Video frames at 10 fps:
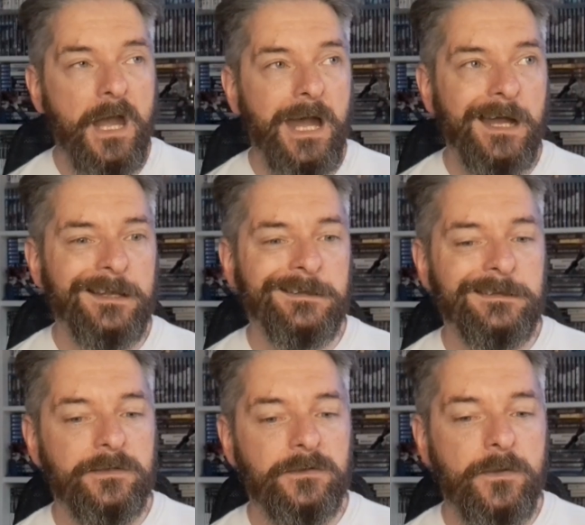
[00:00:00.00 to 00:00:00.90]

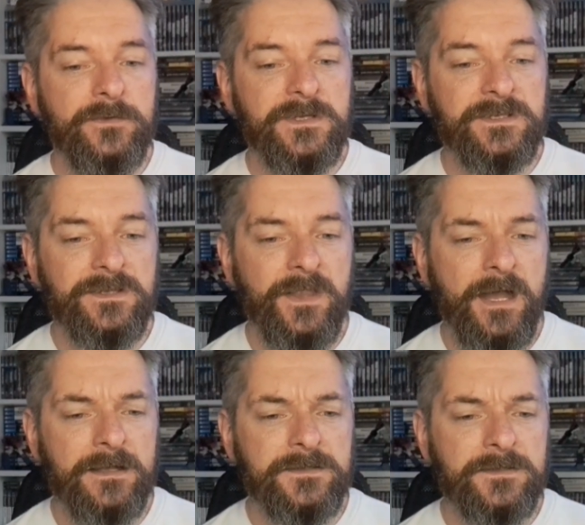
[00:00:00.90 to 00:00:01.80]
and noticed
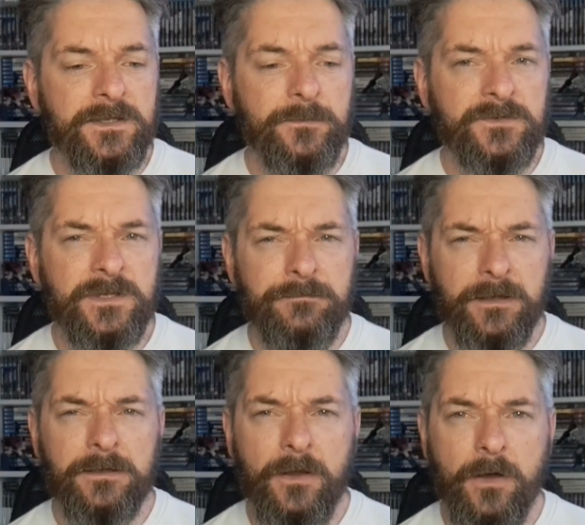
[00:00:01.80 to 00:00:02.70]
that there was an
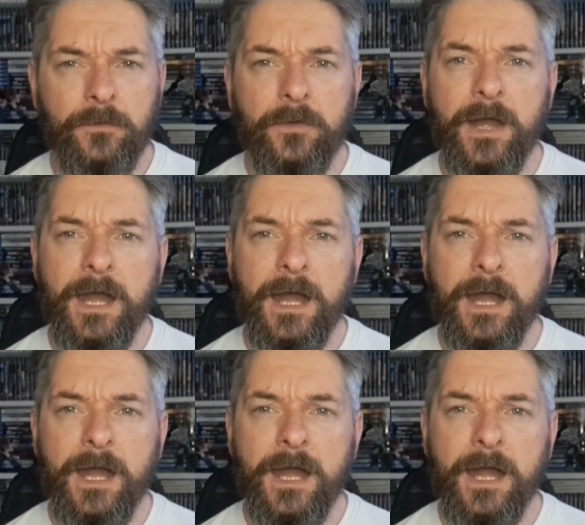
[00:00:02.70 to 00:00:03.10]
event on